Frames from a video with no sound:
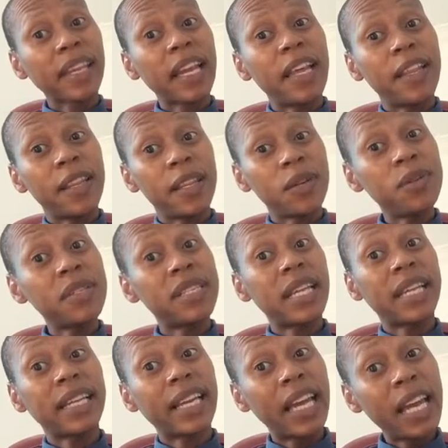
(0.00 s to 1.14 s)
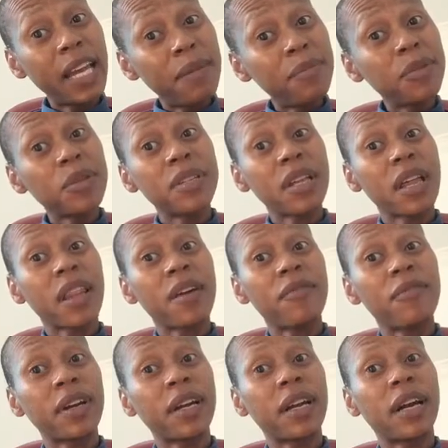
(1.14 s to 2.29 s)
and those that came to South
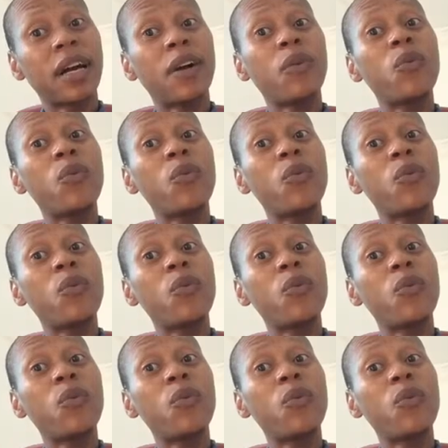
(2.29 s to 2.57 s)
Africa